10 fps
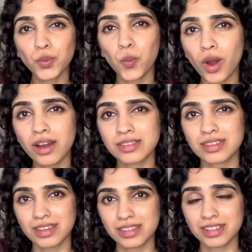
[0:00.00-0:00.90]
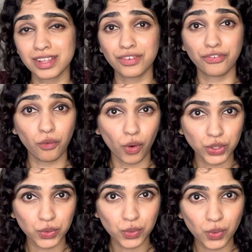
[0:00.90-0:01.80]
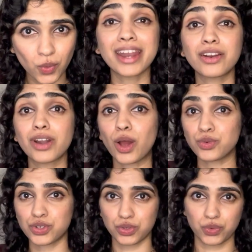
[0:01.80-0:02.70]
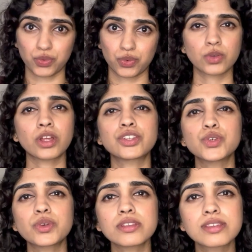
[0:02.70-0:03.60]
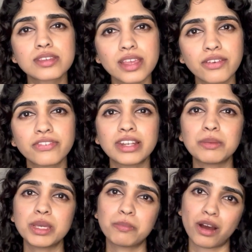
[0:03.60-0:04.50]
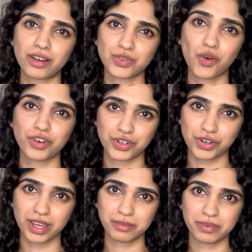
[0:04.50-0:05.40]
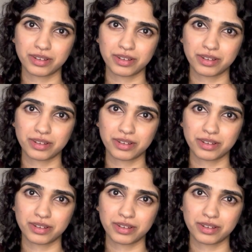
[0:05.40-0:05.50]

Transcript: works easily for you and around you so that you can safely be part of a tribe.